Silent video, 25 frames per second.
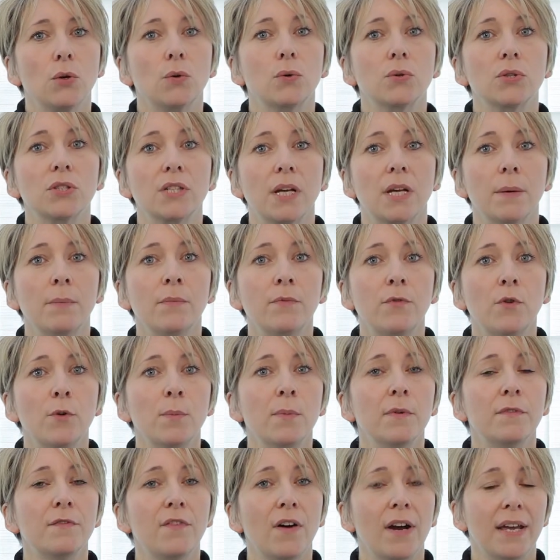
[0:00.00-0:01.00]
or some form
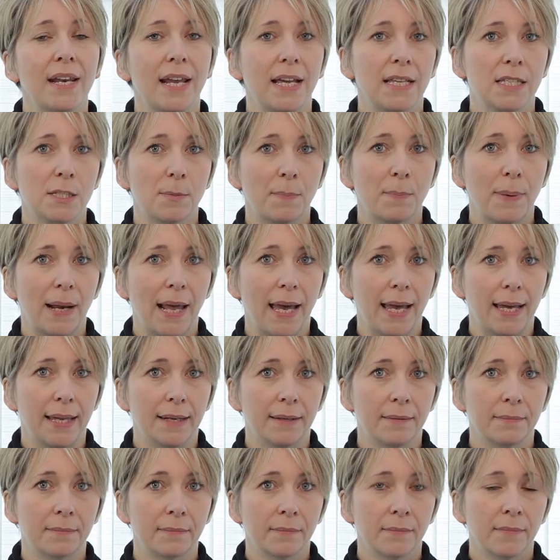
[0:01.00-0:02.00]
of finance
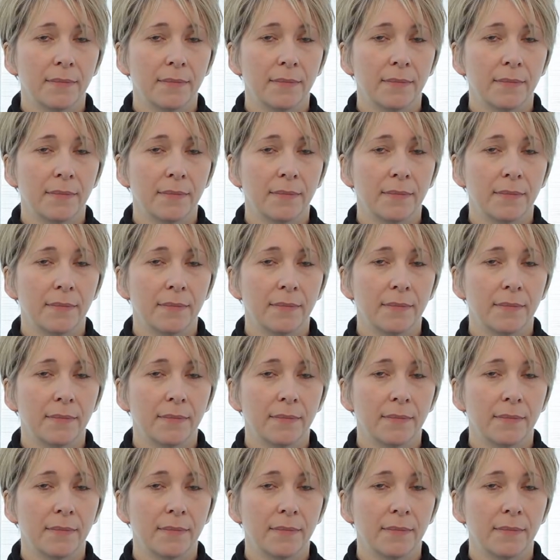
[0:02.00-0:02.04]
plan.